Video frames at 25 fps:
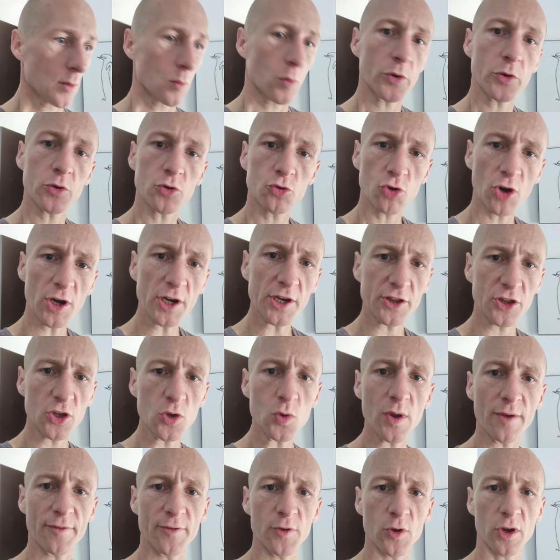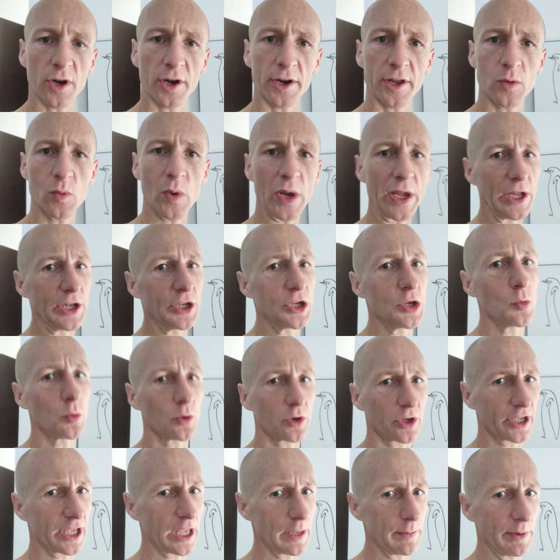What you're trying to do if you're cutting weight and you
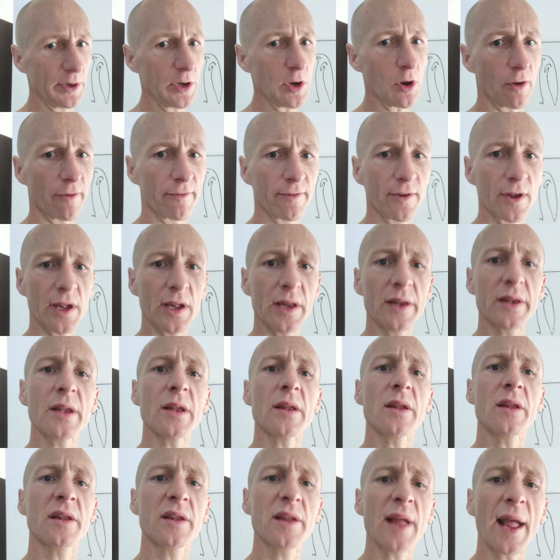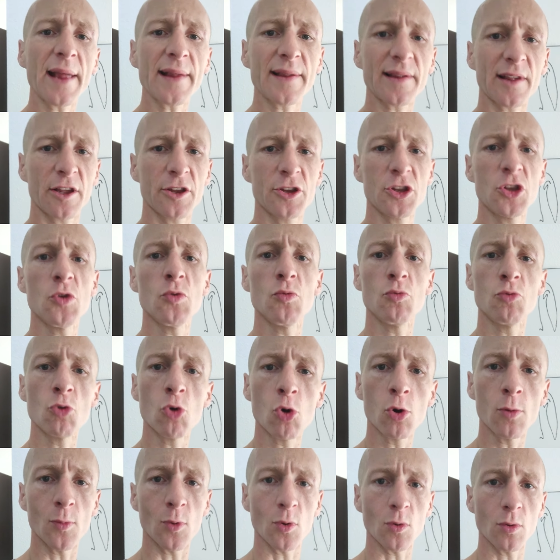want to keep it off is set a new
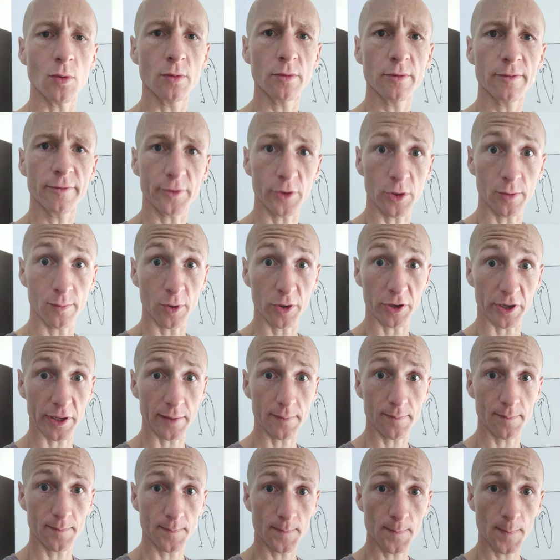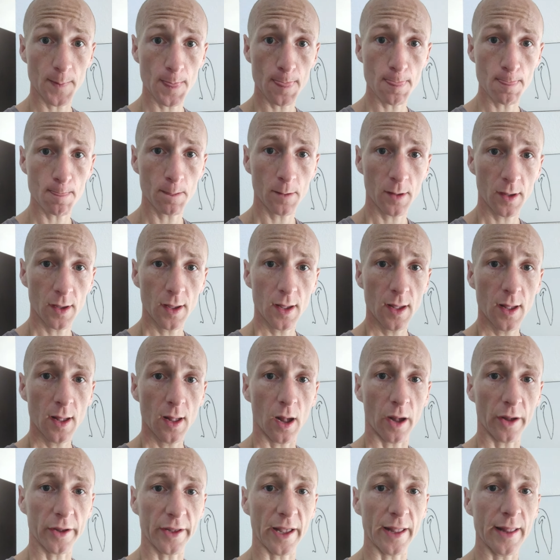normal for your body.
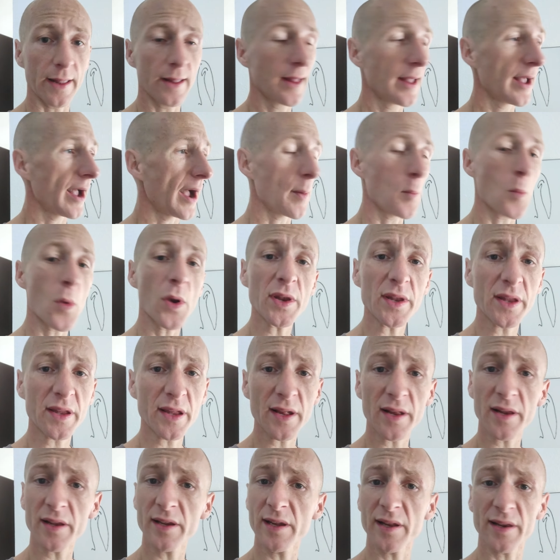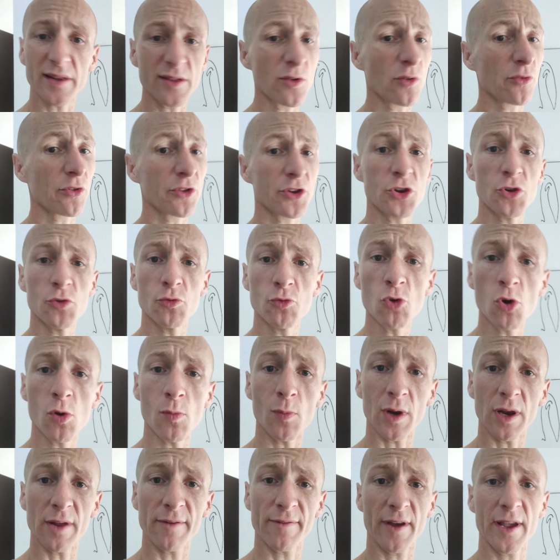Okay, and 160 is not the new
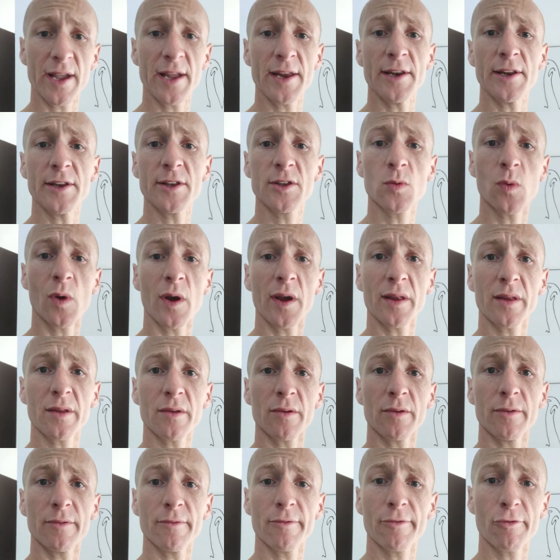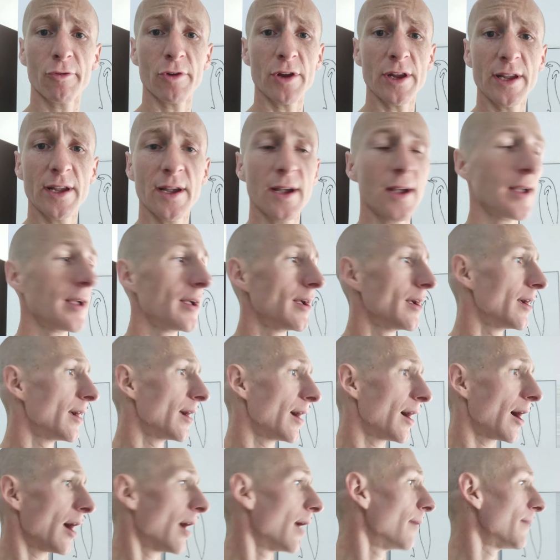normal if I hit it twice on freak
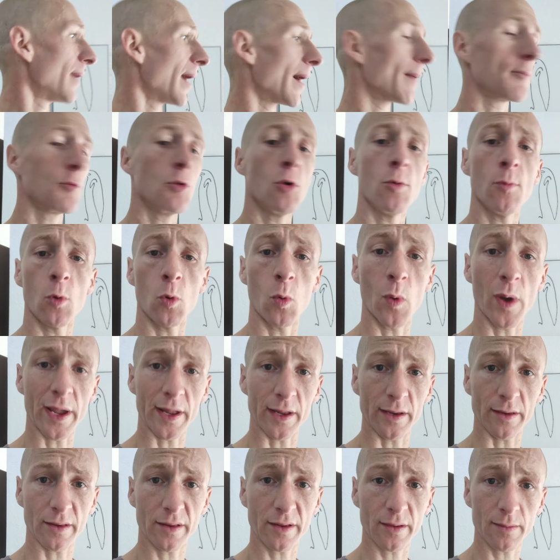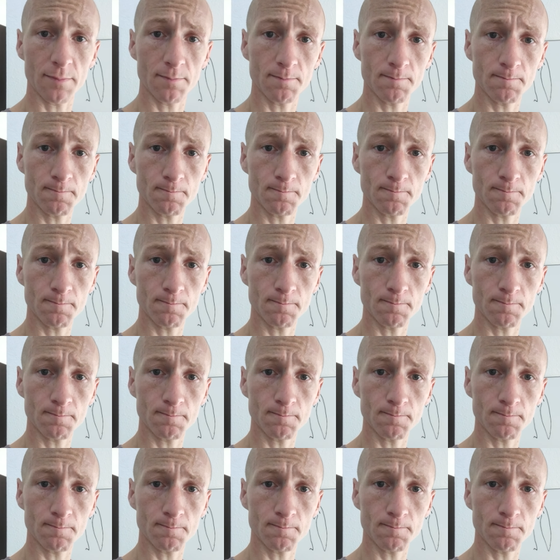abnormal weigh-ins.